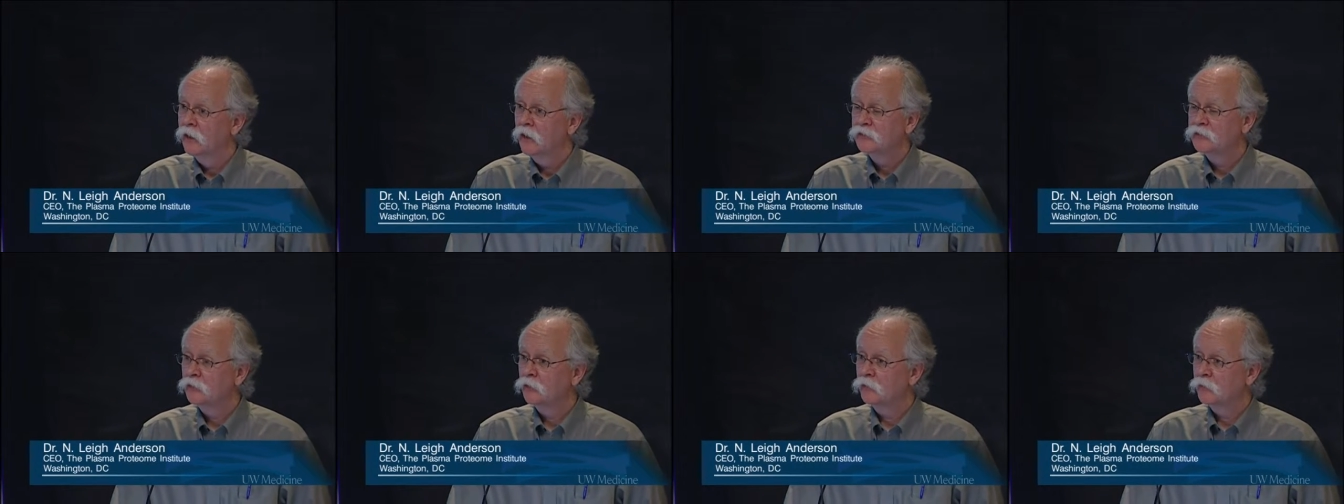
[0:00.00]

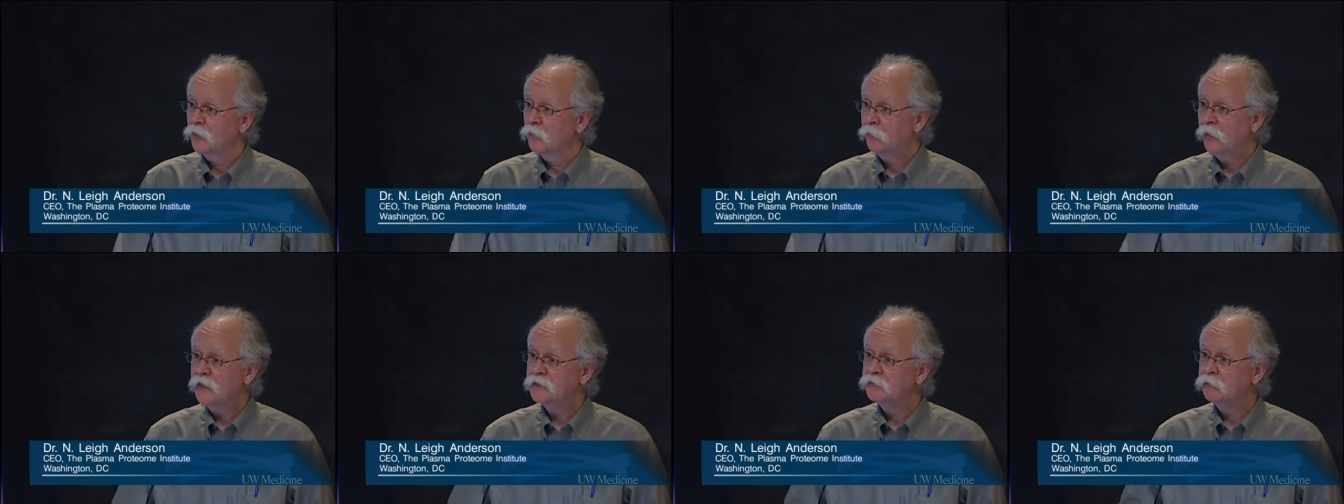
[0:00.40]
So the
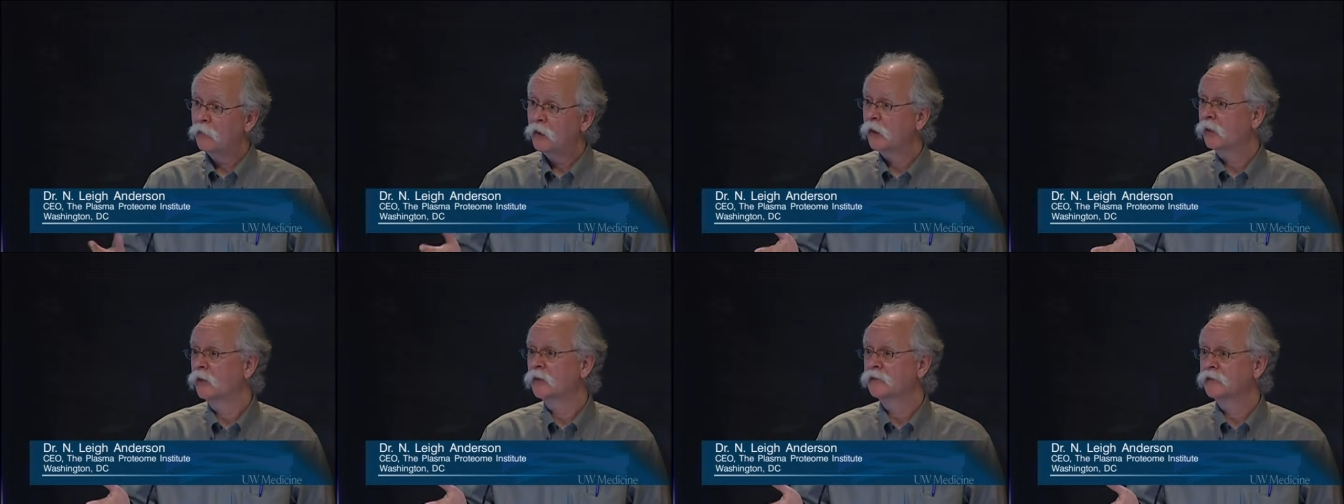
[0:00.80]
best
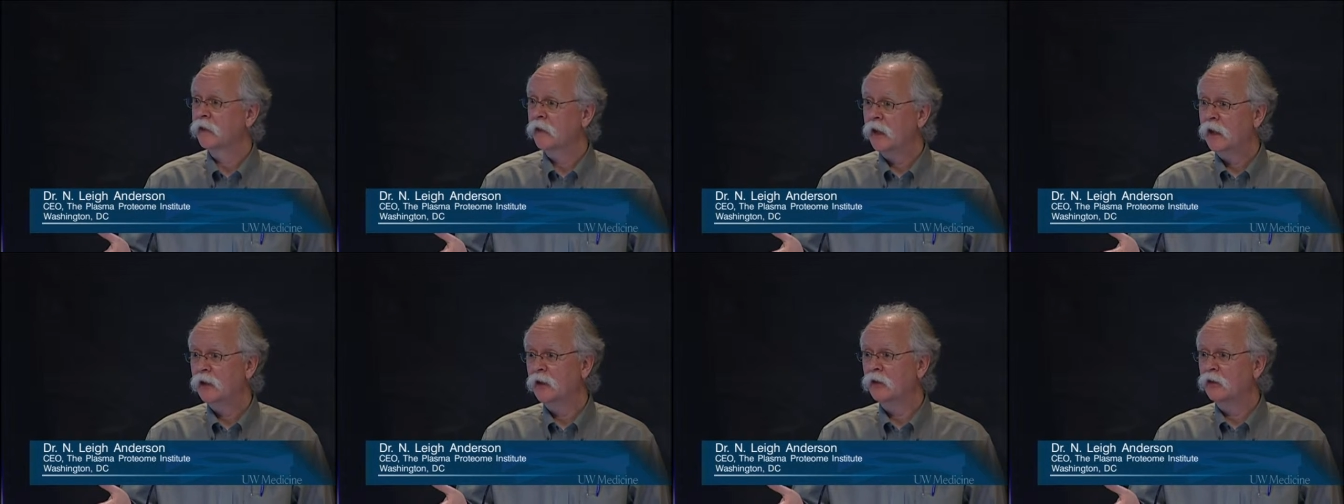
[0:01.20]
markers that
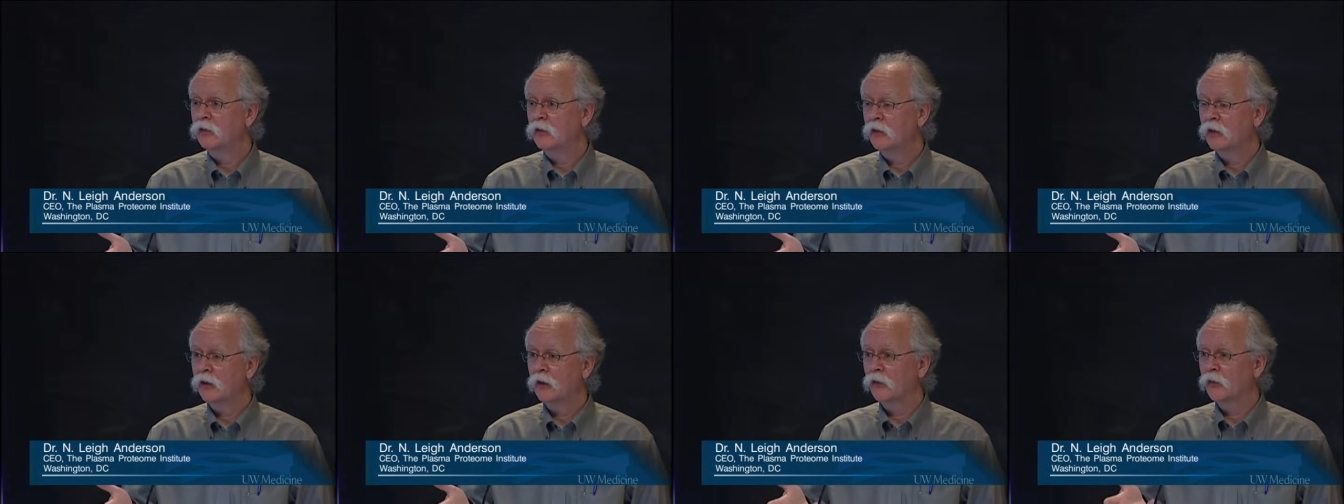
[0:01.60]
I
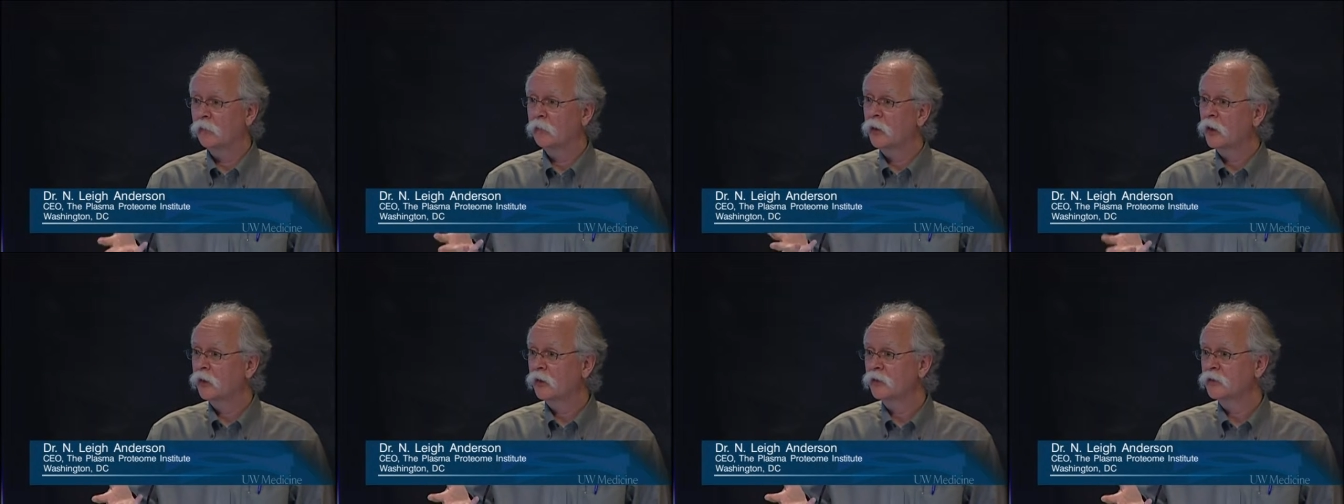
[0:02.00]
know are the
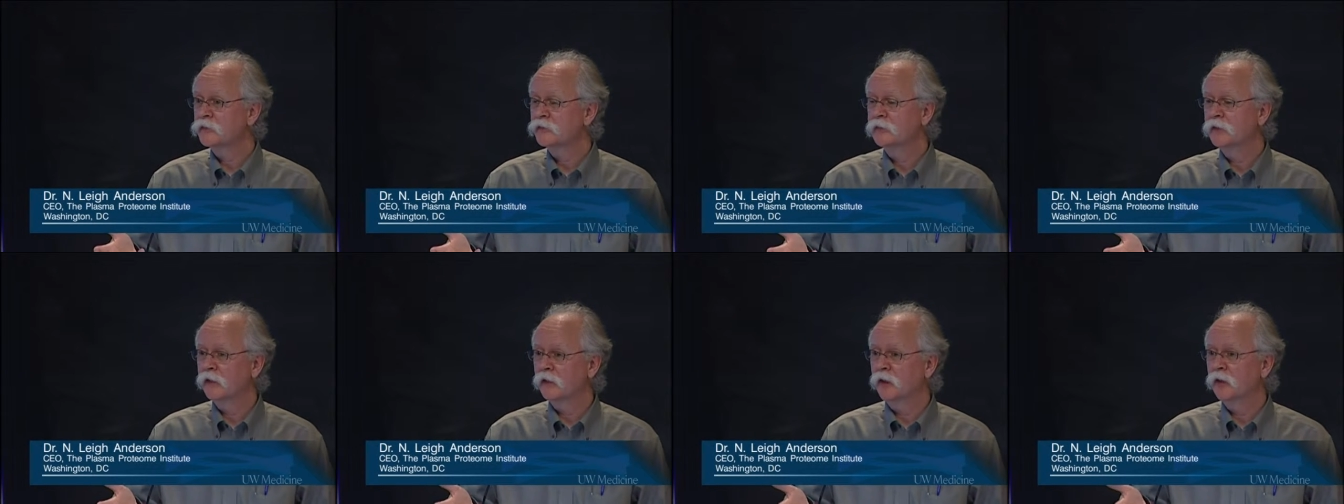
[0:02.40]
markers
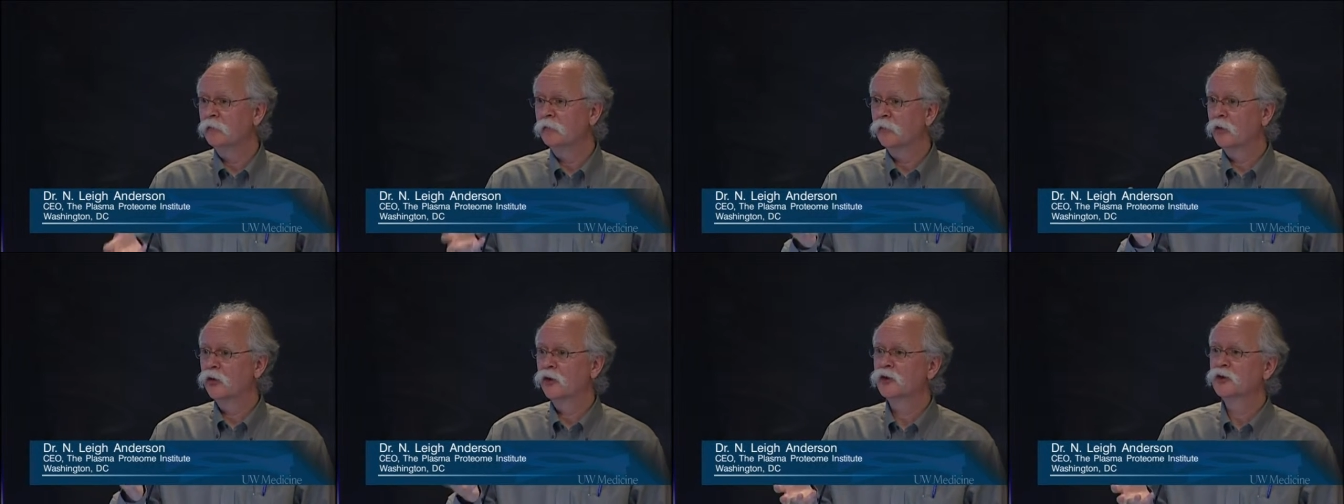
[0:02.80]
that
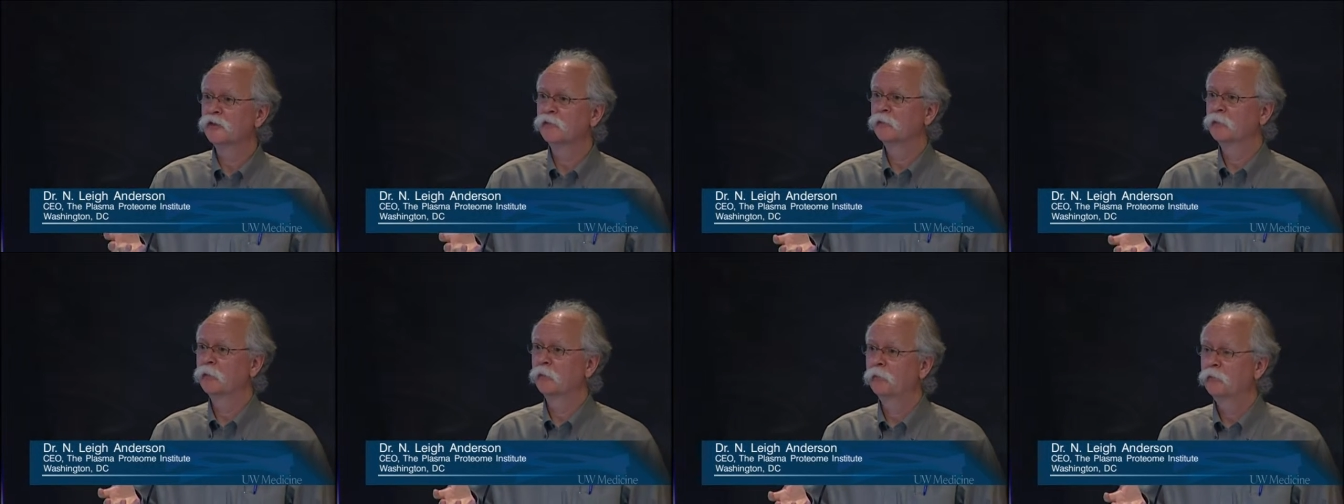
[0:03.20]
emerge
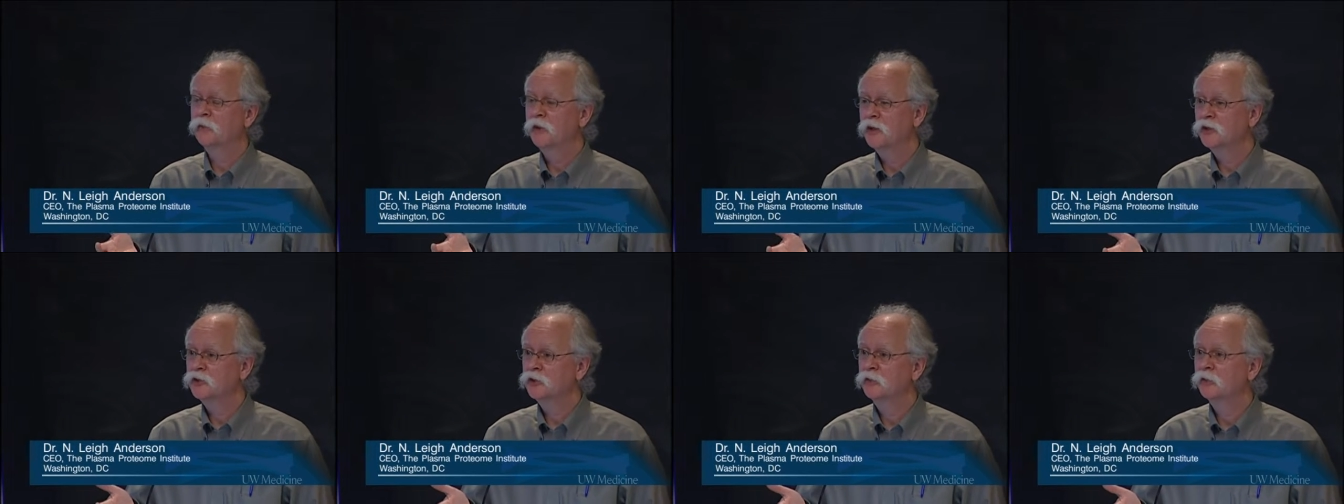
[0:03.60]
from a
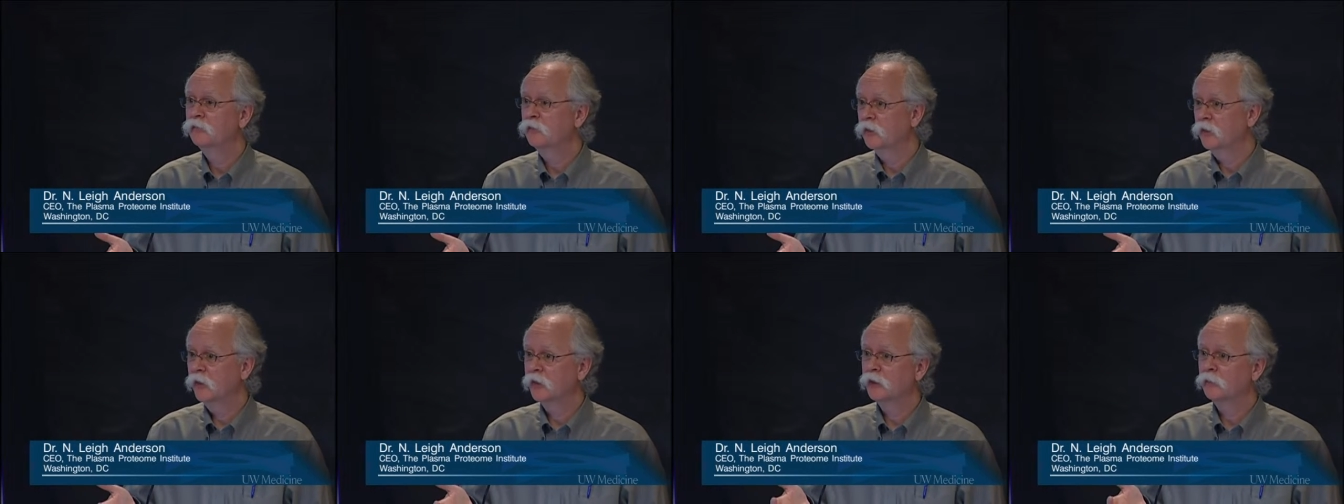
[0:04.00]
tissue if
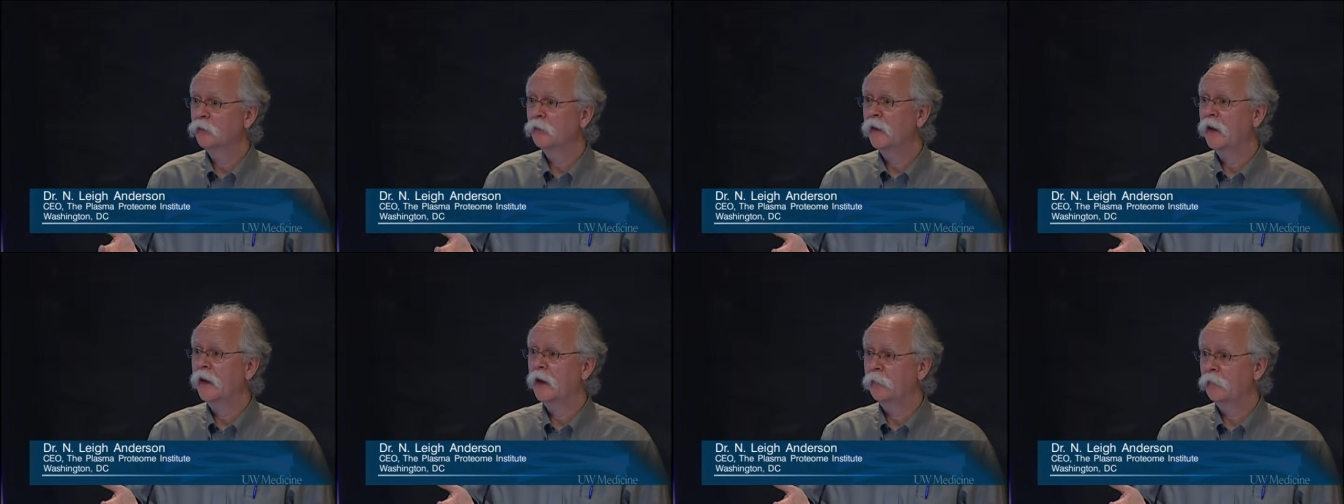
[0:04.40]
you hit it with
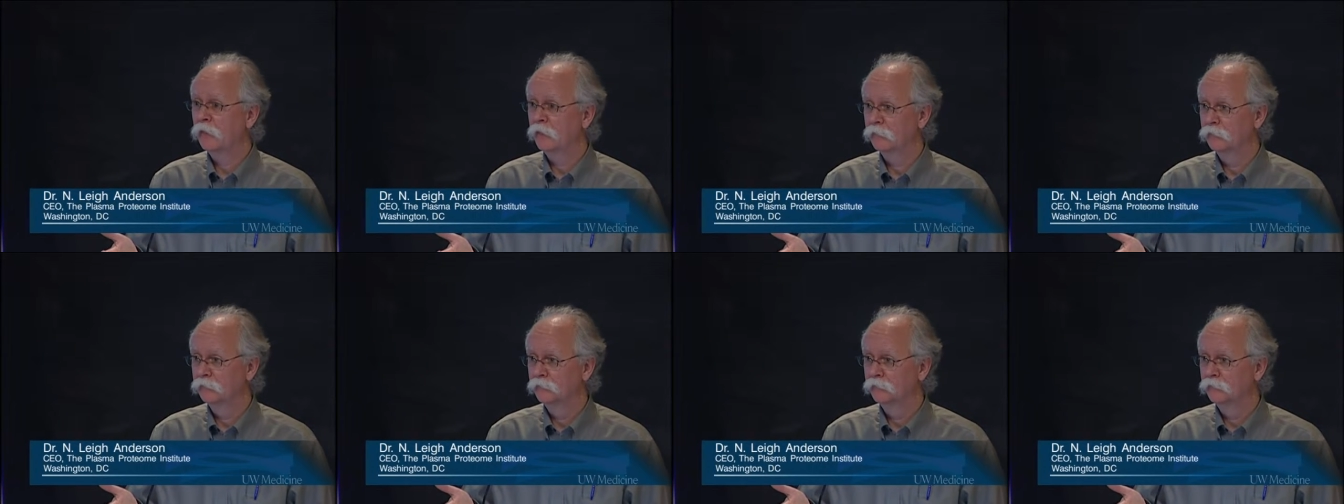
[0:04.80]
a hammer.